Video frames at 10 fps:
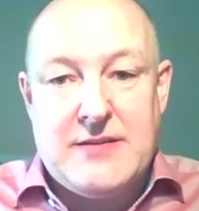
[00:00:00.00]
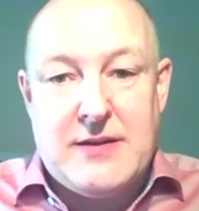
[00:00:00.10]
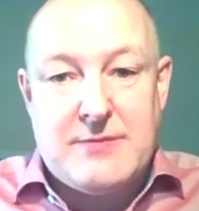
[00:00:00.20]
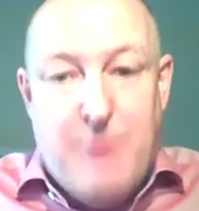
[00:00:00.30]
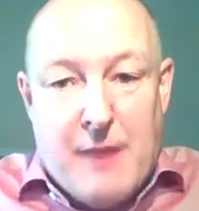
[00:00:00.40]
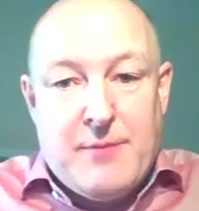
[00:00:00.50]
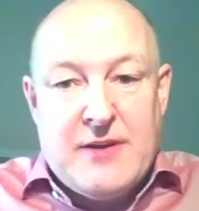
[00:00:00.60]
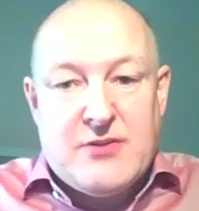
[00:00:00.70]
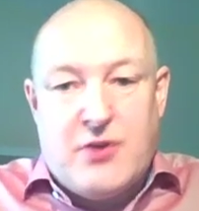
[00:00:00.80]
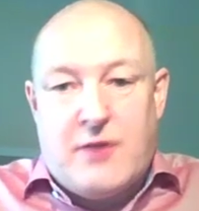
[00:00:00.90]
public
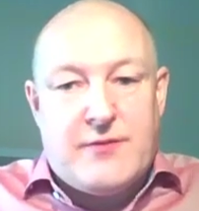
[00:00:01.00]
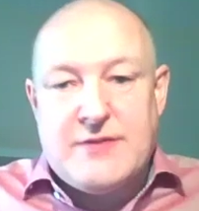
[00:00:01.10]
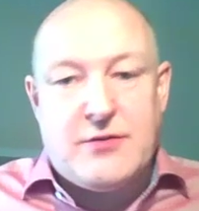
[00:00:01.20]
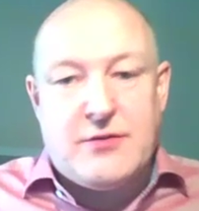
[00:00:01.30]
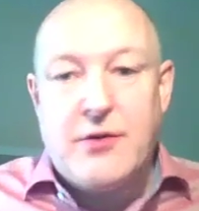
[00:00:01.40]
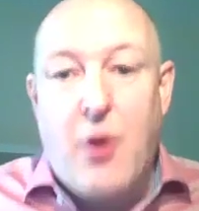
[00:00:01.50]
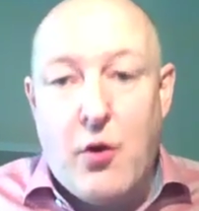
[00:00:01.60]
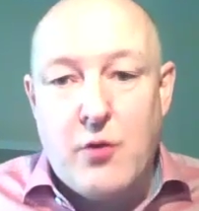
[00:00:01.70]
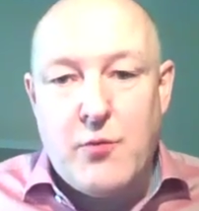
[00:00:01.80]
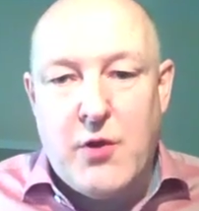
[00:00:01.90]
servants to the
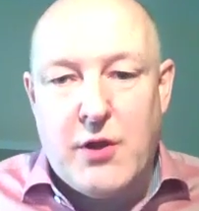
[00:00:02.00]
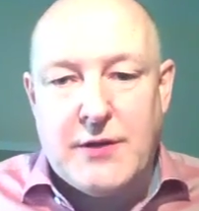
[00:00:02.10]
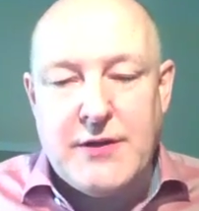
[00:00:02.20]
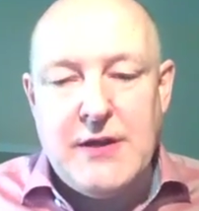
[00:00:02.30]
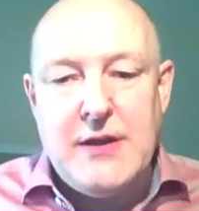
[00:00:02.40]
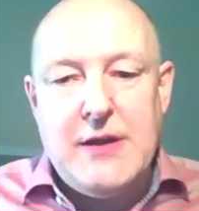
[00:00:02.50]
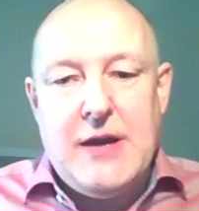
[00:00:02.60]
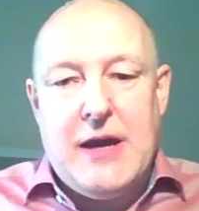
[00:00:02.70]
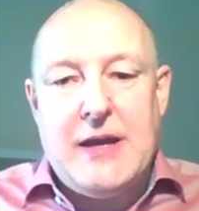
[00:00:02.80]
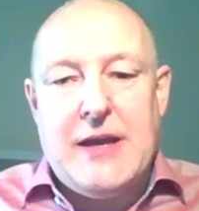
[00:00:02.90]
whole world,
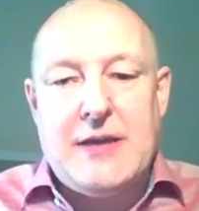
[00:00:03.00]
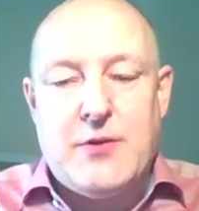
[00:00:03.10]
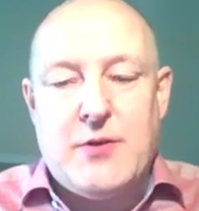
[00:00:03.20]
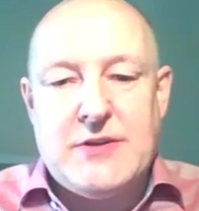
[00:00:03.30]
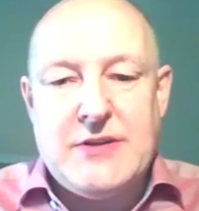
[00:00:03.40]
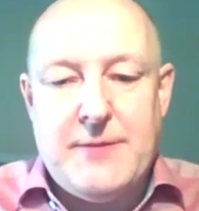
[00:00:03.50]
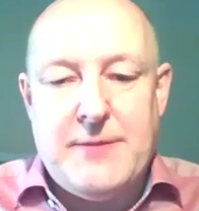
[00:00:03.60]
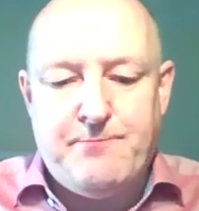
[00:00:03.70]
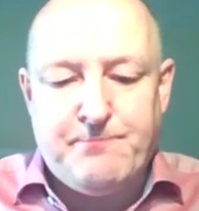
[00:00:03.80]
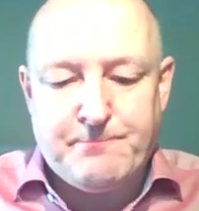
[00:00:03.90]
I like what
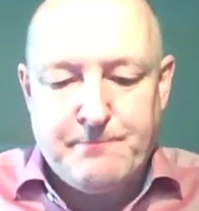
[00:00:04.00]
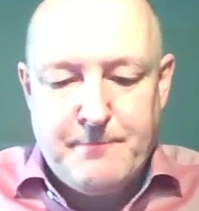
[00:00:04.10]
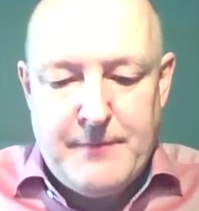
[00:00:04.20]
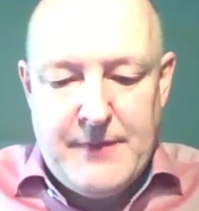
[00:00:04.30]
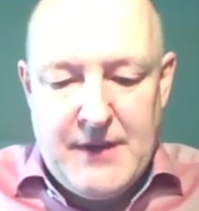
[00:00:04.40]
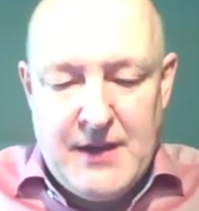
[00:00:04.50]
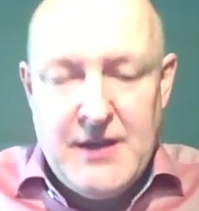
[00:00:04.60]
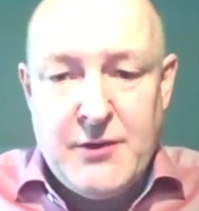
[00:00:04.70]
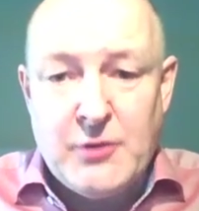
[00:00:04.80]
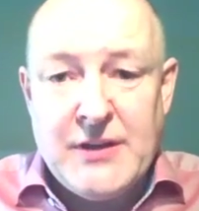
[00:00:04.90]

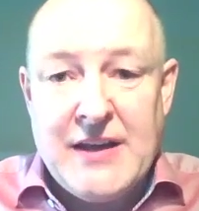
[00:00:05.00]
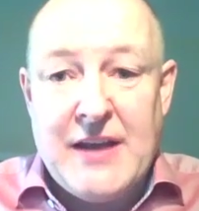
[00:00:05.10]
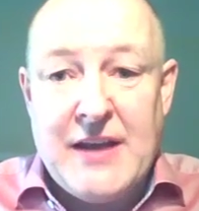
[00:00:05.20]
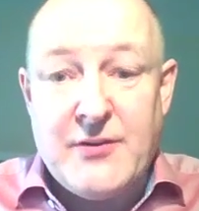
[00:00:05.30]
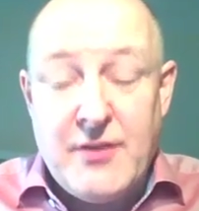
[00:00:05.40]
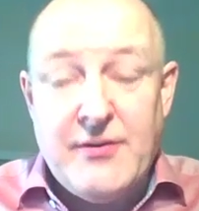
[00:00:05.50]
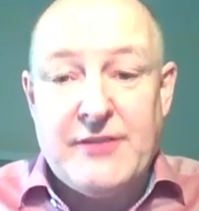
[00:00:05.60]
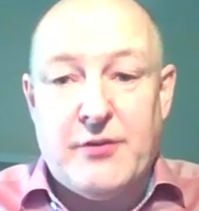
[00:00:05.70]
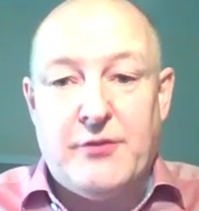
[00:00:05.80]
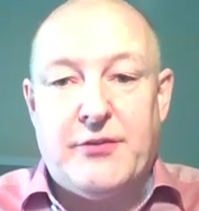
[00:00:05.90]
Dr. Clyde
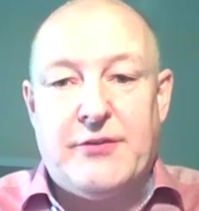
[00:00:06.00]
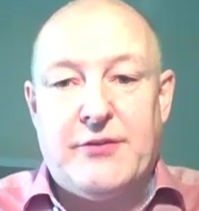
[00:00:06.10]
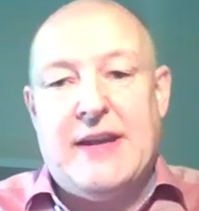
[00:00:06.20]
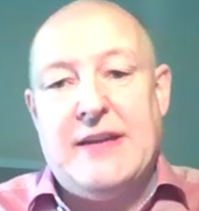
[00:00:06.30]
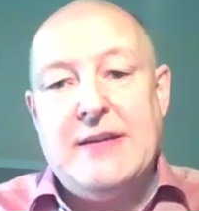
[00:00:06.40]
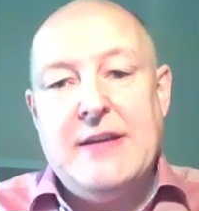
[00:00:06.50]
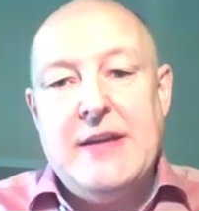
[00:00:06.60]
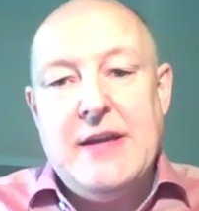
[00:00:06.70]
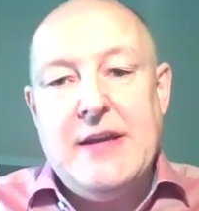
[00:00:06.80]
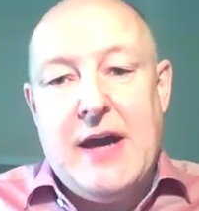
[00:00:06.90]
Rivers also said.
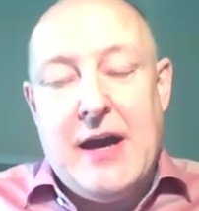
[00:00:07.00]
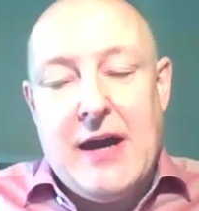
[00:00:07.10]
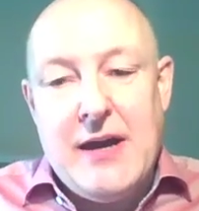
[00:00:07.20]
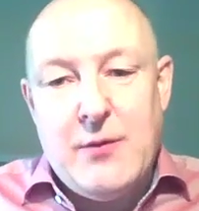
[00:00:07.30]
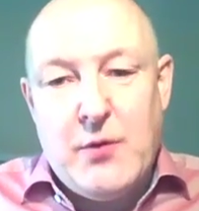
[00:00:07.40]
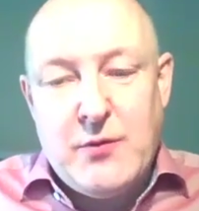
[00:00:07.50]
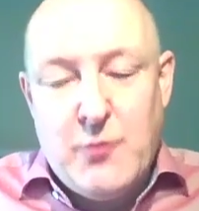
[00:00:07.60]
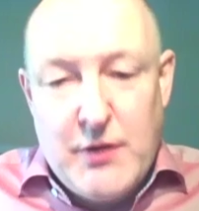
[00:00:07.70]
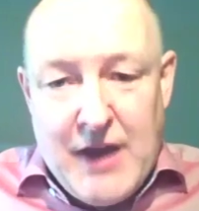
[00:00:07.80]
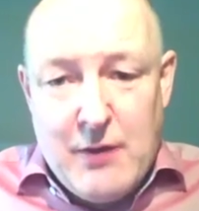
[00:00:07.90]

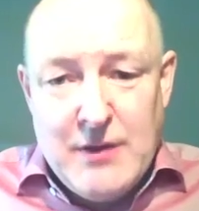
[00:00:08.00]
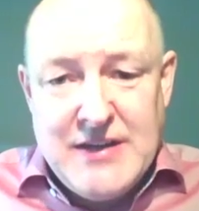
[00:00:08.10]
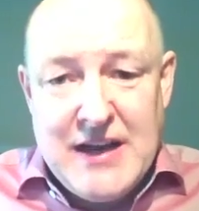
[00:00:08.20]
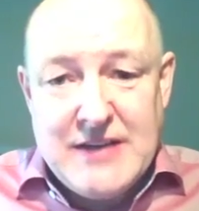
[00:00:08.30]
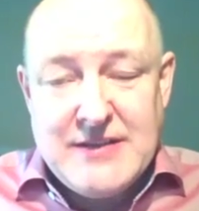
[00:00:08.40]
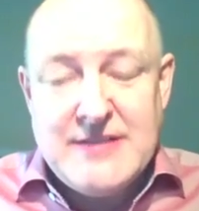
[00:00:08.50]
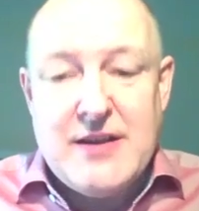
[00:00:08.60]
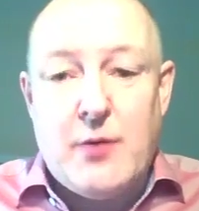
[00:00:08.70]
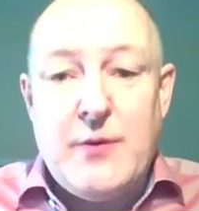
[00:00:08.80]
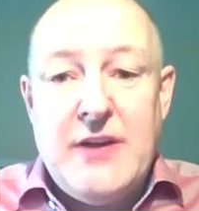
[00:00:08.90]
What our task is now,
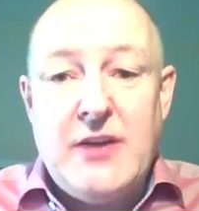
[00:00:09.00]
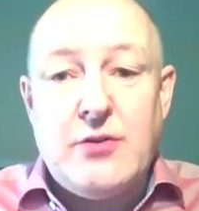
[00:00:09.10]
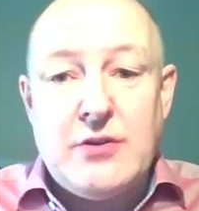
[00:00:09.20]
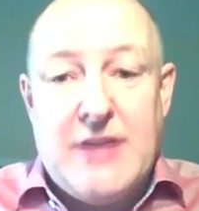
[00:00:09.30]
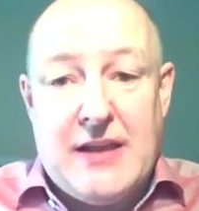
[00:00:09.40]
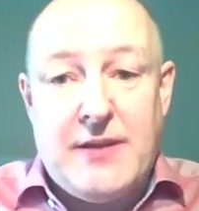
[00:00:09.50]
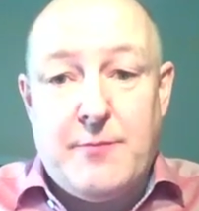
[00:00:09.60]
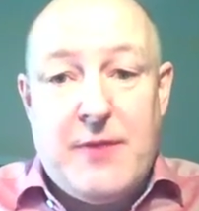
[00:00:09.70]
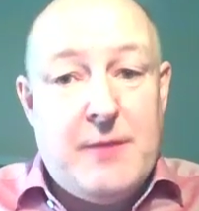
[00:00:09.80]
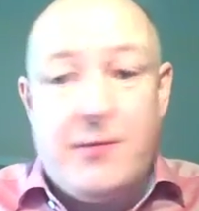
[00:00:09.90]
we need to tell the
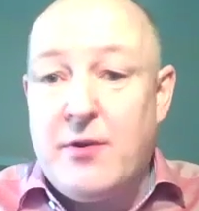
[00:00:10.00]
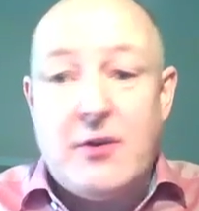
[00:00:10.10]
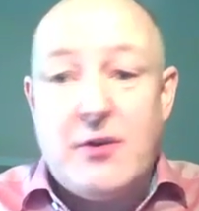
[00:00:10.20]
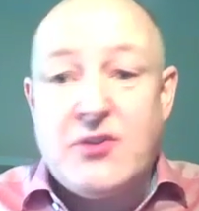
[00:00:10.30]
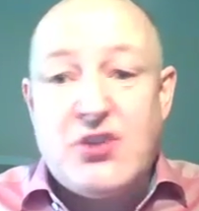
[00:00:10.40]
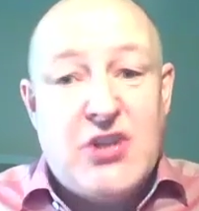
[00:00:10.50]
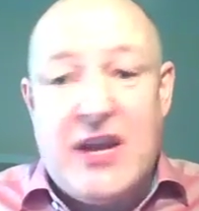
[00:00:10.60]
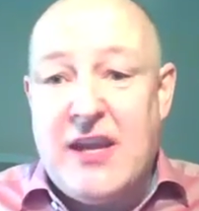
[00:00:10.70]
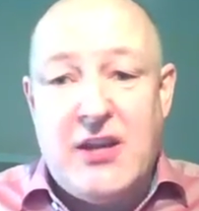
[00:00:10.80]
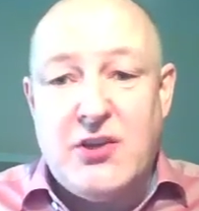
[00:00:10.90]
people,
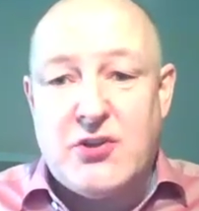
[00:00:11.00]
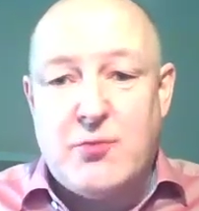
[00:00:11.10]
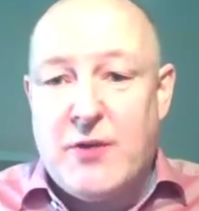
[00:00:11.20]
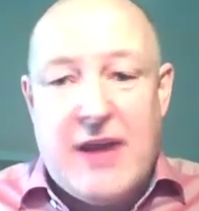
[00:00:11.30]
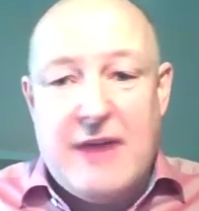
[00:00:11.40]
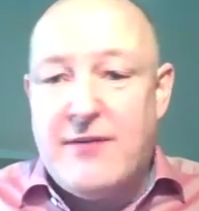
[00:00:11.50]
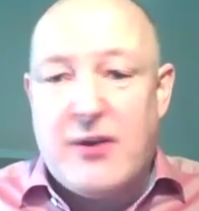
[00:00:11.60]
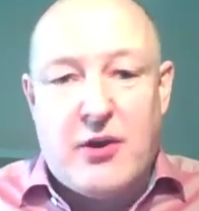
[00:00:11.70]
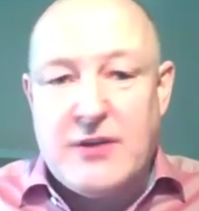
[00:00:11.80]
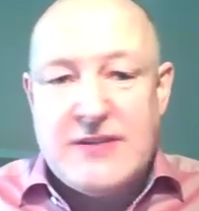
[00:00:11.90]
change whatever
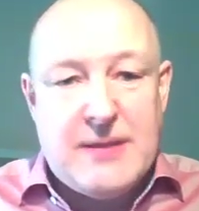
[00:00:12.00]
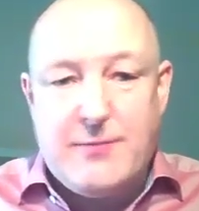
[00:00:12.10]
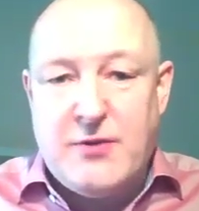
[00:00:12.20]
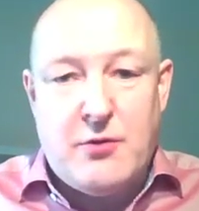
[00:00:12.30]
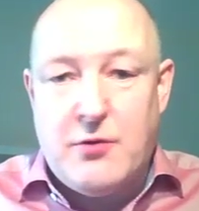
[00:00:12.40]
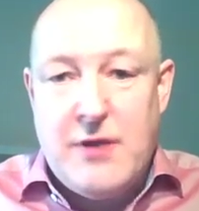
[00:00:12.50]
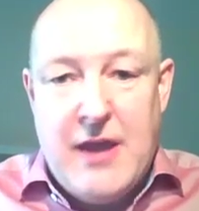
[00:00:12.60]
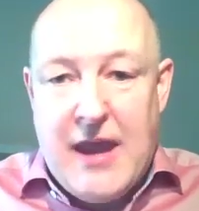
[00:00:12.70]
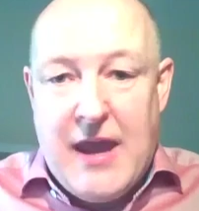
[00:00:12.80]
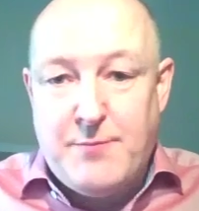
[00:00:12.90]
concept you
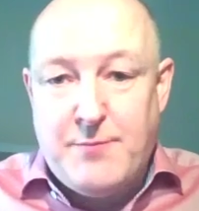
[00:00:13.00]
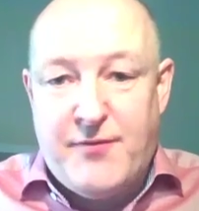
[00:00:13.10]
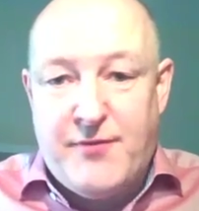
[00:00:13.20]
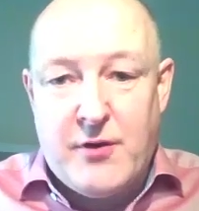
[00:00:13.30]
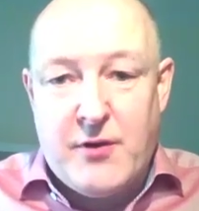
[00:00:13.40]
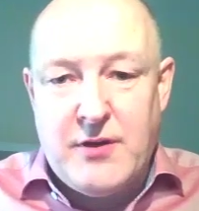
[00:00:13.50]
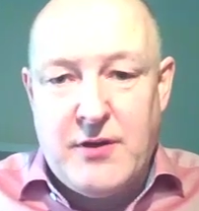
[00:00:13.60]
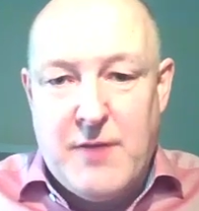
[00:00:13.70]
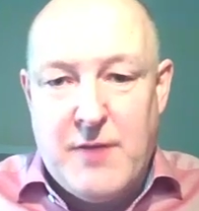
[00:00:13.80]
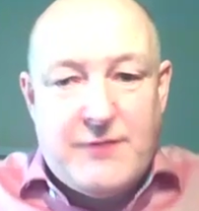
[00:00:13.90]
had before in
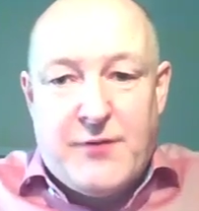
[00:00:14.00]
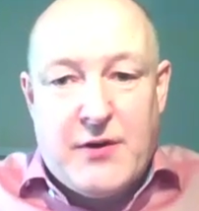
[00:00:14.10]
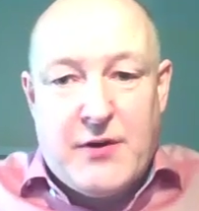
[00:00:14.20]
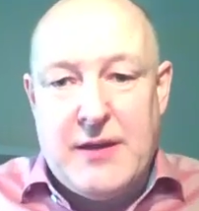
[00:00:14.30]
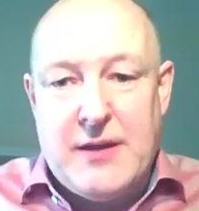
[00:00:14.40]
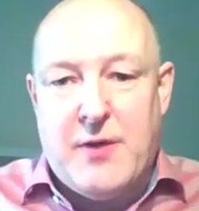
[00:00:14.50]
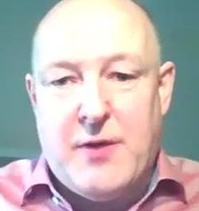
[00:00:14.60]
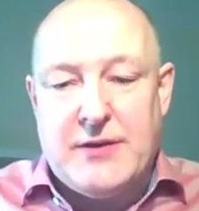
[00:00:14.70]
your mind, forget about it.